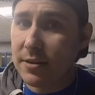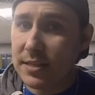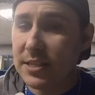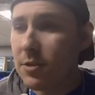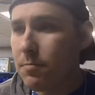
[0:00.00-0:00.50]

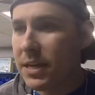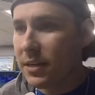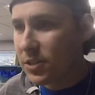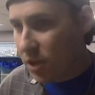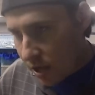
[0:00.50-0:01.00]
system,
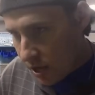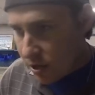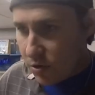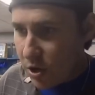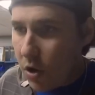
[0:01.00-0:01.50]
because
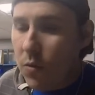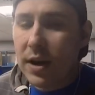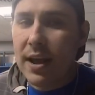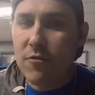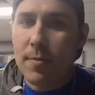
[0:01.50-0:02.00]
you don't
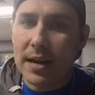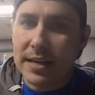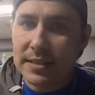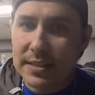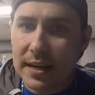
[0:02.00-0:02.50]
want everybody
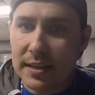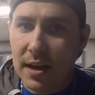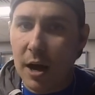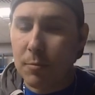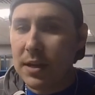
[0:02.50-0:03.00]
inside the
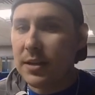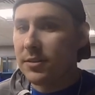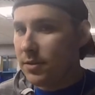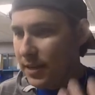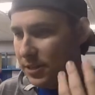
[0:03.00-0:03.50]
cockpit
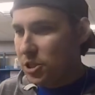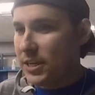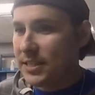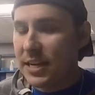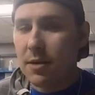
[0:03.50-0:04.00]

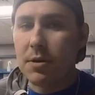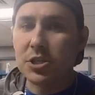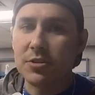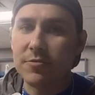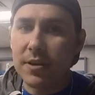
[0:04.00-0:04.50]
ingesting a
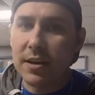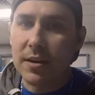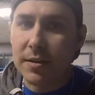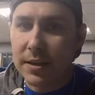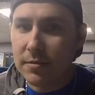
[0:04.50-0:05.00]
bunch of
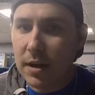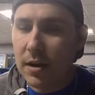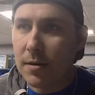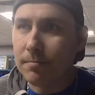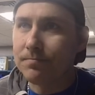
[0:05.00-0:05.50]

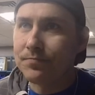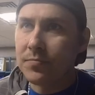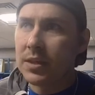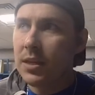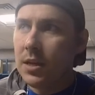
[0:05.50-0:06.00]

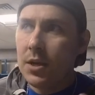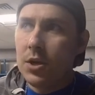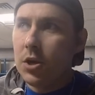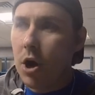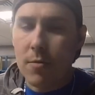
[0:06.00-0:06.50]

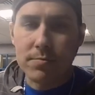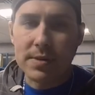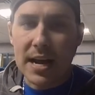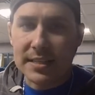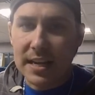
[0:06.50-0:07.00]
carbon
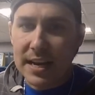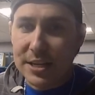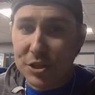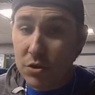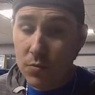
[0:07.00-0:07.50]
monoxide
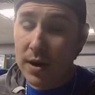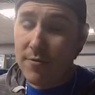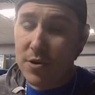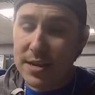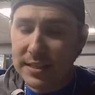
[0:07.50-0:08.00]
agent or
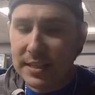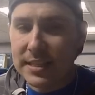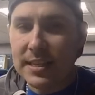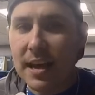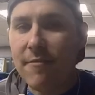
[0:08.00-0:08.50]
whatever it is that's
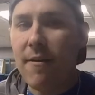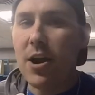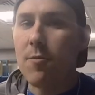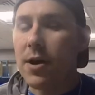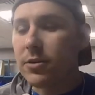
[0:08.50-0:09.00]
in that
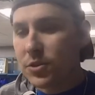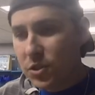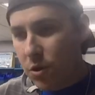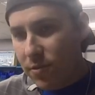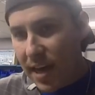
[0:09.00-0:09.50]
fire bottle.
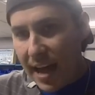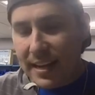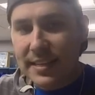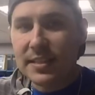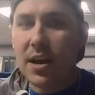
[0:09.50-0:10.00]
So that
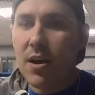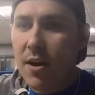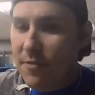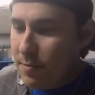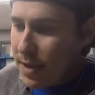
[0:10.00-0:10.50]
gets cut
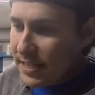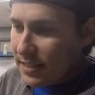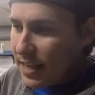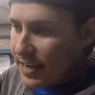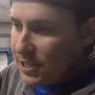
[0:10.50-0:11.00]
off, and
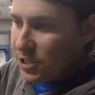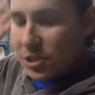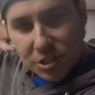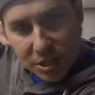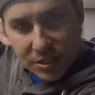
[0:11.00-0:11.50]
basically that engine
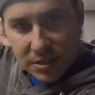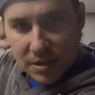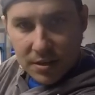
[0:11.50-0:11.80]
is just